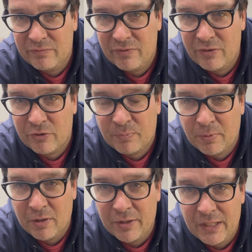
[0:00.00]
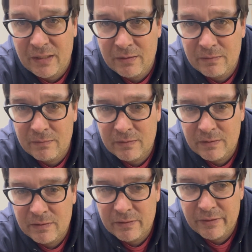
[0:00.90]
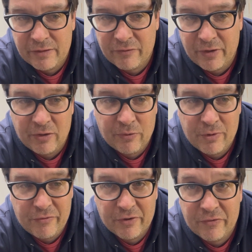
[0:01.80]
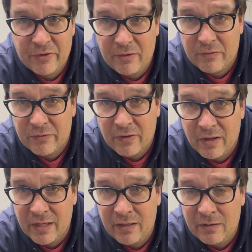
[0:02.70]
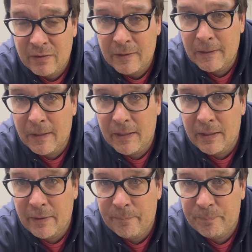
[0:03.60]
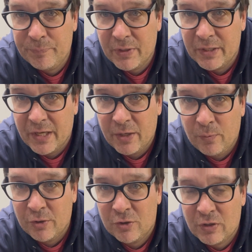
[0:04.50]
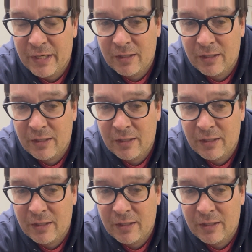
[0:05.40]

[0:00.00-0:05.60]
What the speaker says: There's plenty. That's like 3/16 aside. I kind of want to try it a